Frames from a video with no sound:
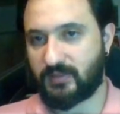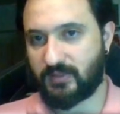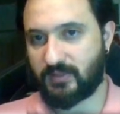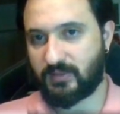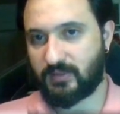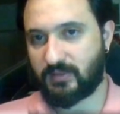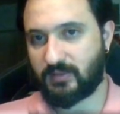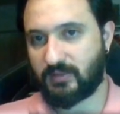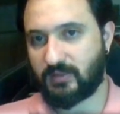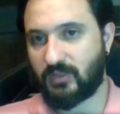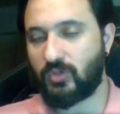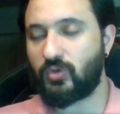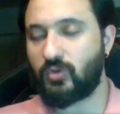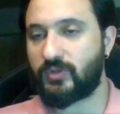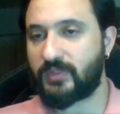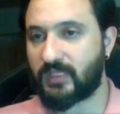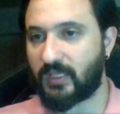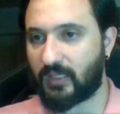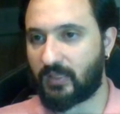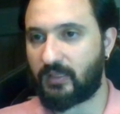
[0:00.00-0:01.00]
Okay,
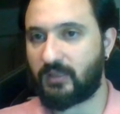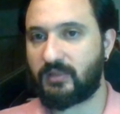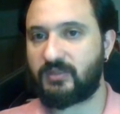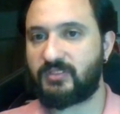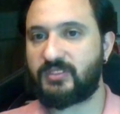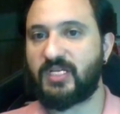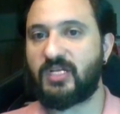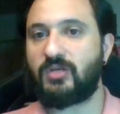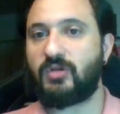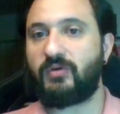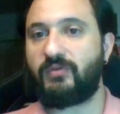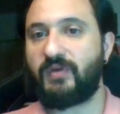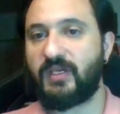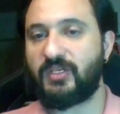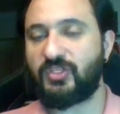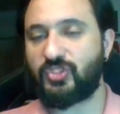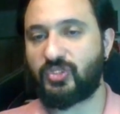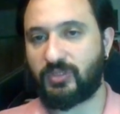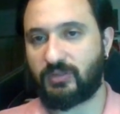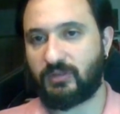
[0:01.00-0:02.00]

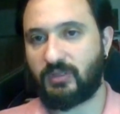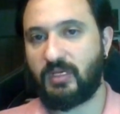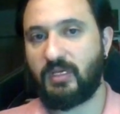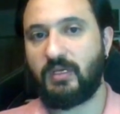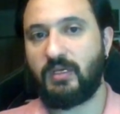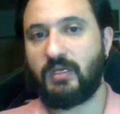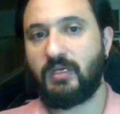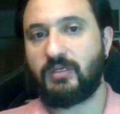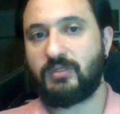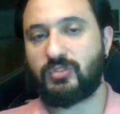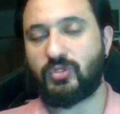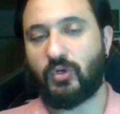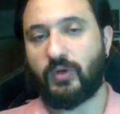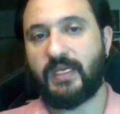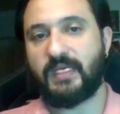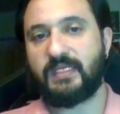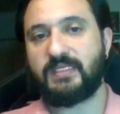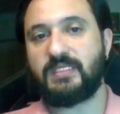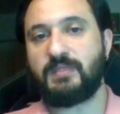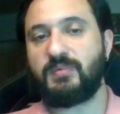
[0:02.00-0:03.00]
renovation. So
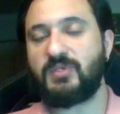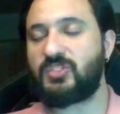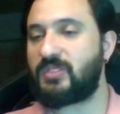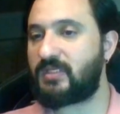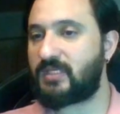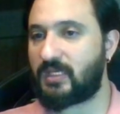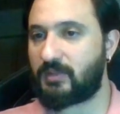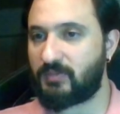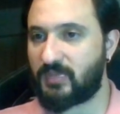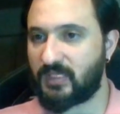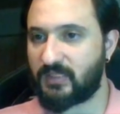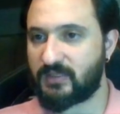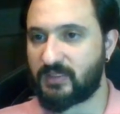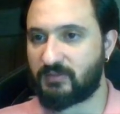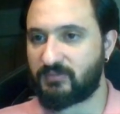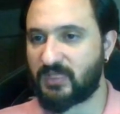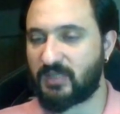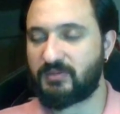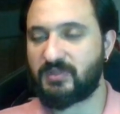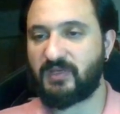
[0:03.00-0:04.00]
exhibition can be sometimes
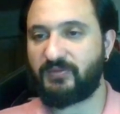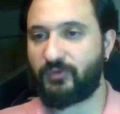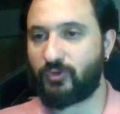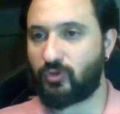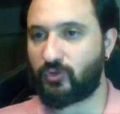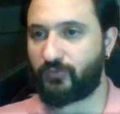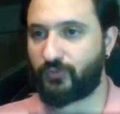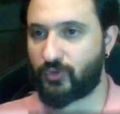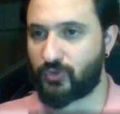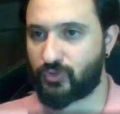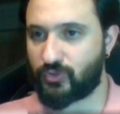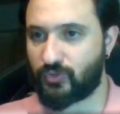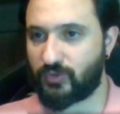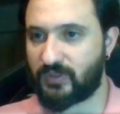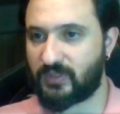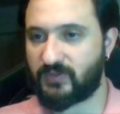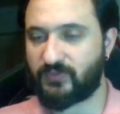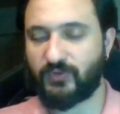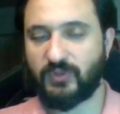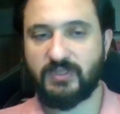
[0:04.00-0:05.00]
difficult for students. For
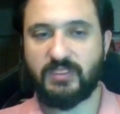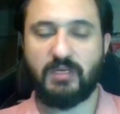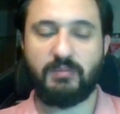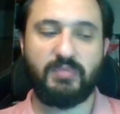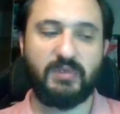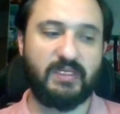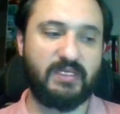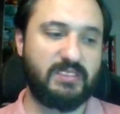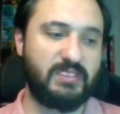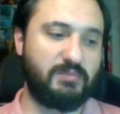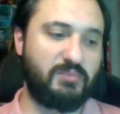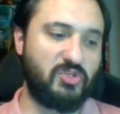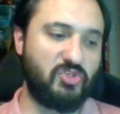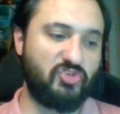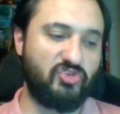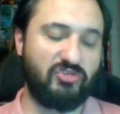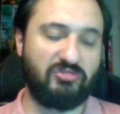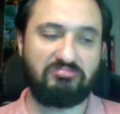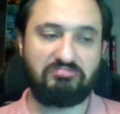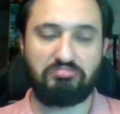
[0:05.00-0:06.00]
example,
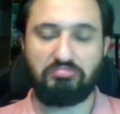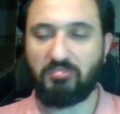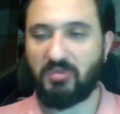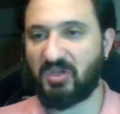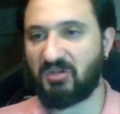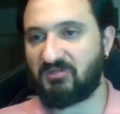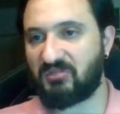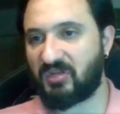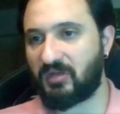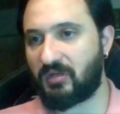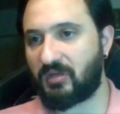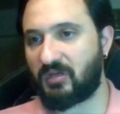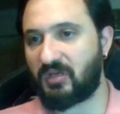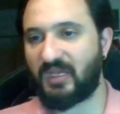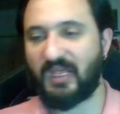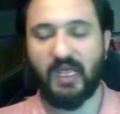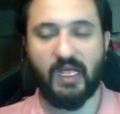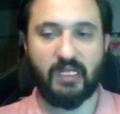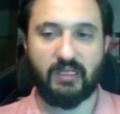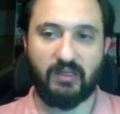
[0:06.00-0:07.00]
exhibition, meeting,
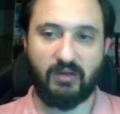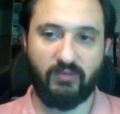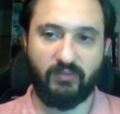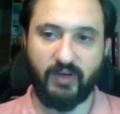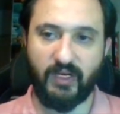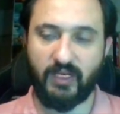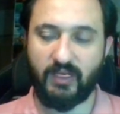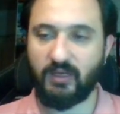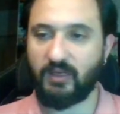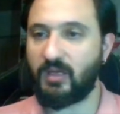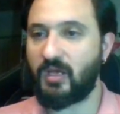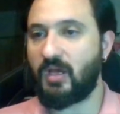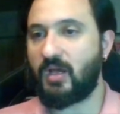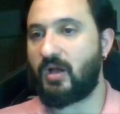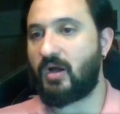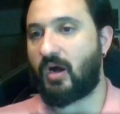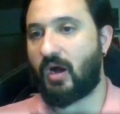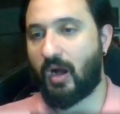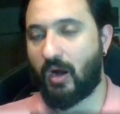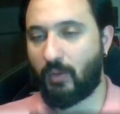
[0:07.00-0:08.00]
gallery,
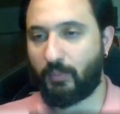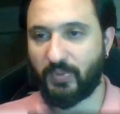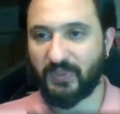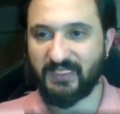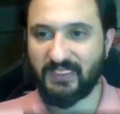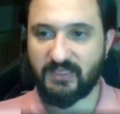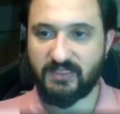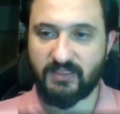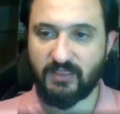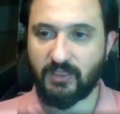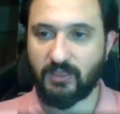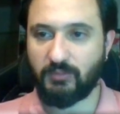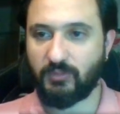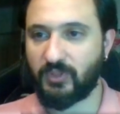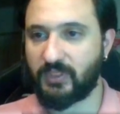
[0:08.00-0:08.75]
opening ceremony,